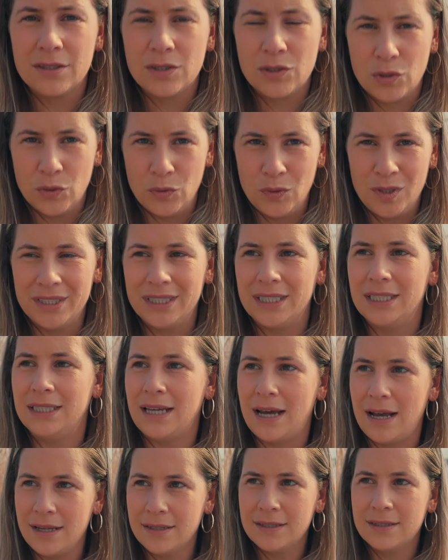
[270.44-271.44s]
sown
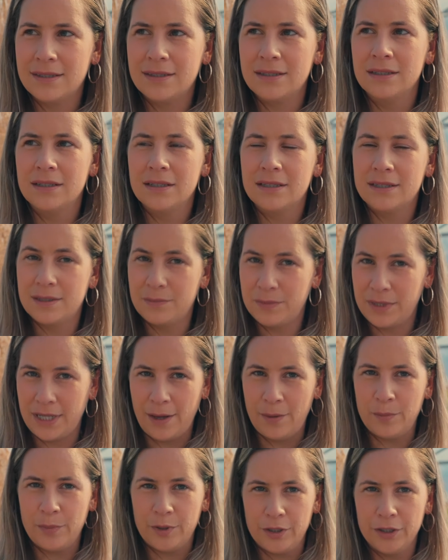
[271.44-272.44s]
last
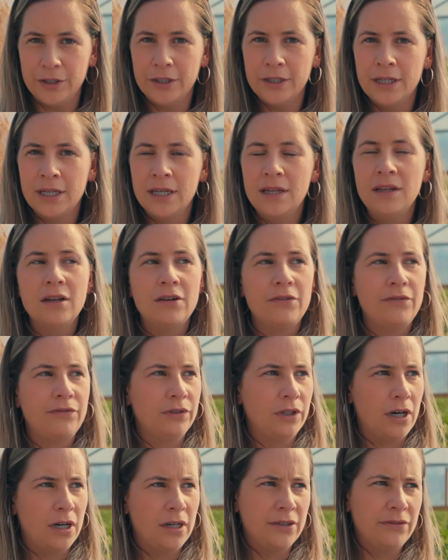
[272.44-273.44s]
September,
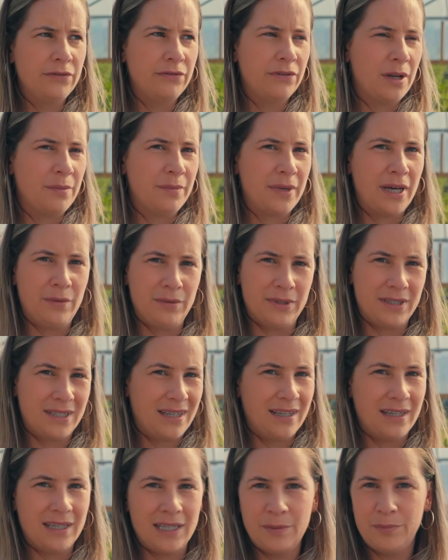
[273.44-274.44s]
flowered from, I would
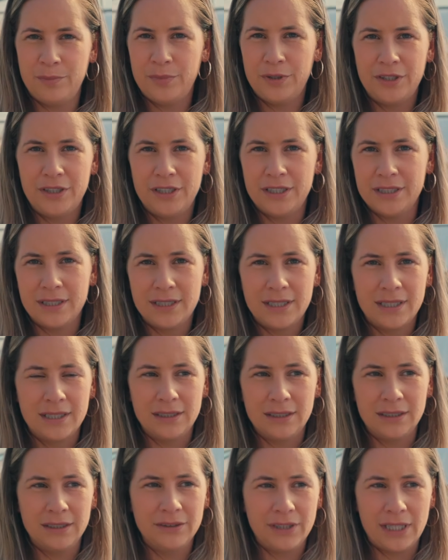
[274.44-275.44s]
say, April
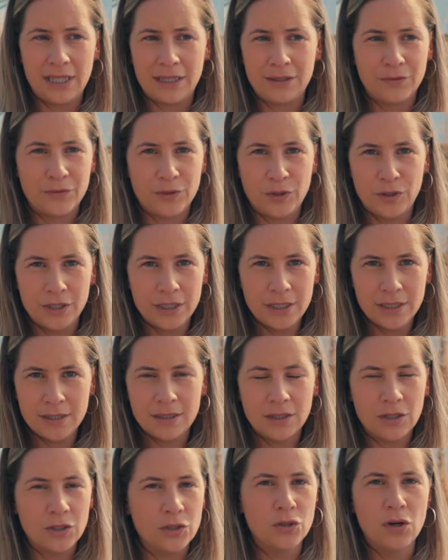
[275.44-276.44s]
until the end of
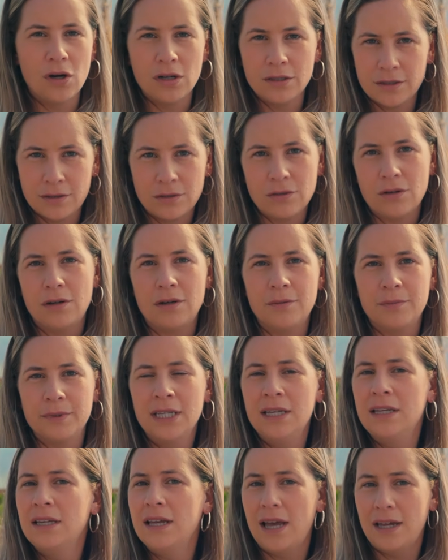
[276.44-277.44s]
August, non-stop.
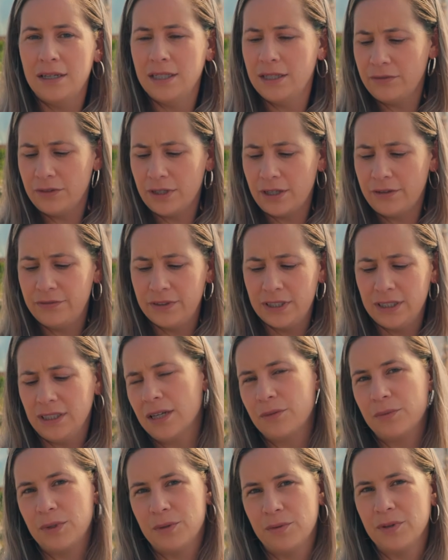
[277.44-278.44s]
And even I felt
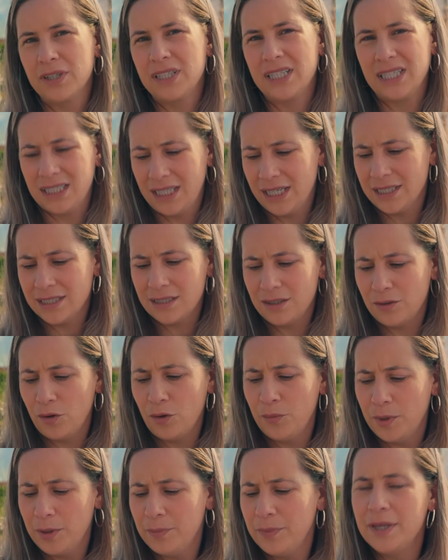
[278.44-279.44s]
like we were neglecting it a
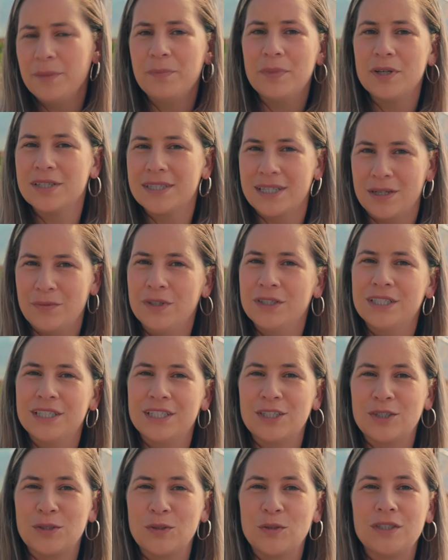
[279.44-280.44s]
wee bit because I wanted
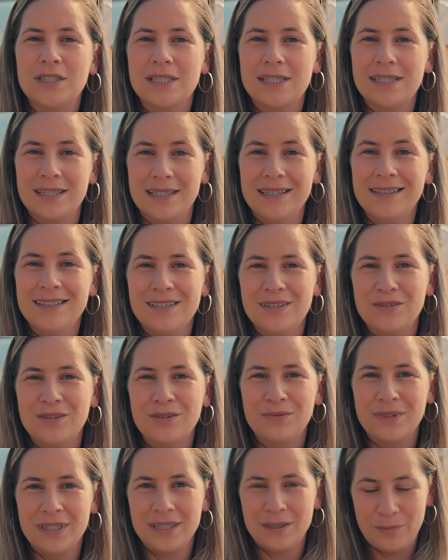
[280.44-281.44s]
it to go to seed so
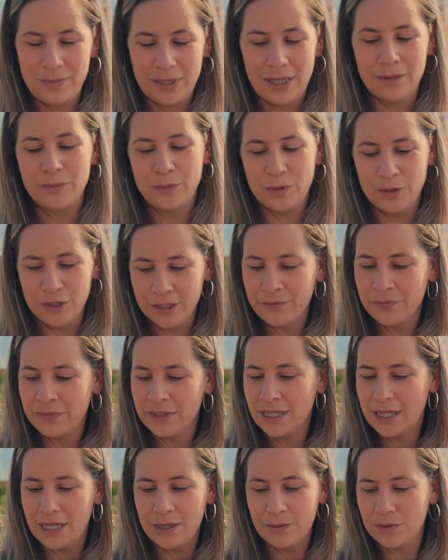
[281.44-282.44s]
that we could plant more.
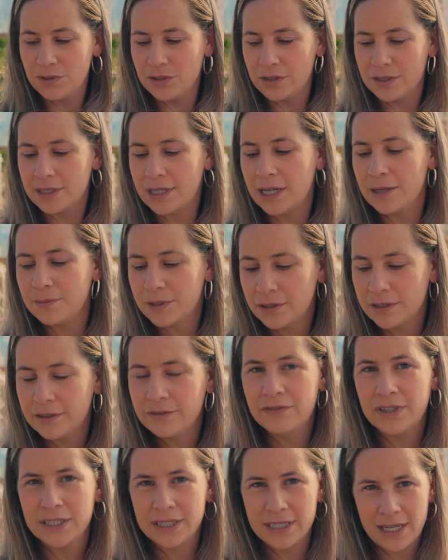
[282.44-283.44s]
It was just absolutely
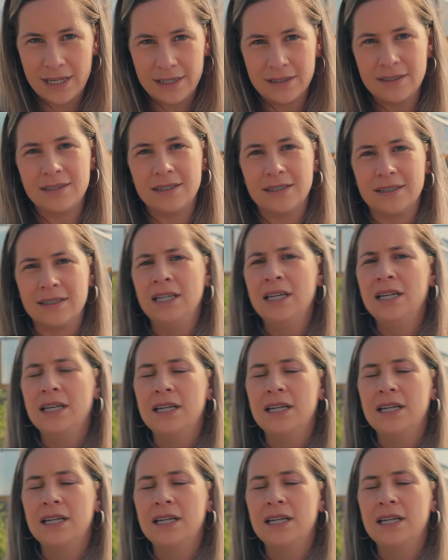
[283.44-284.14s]
fantastic.